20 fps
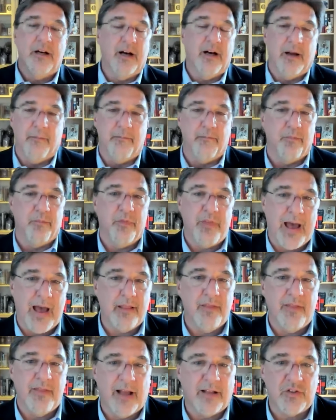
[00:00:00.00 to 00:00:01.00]
um,
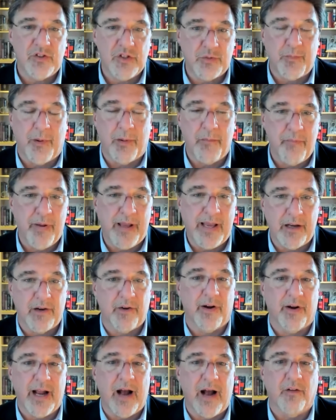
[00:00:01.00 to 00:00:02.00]
that that's just been
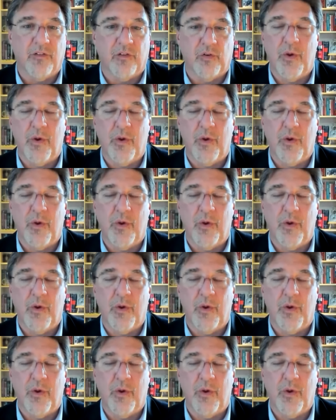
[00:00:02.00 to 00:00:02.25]
petering out.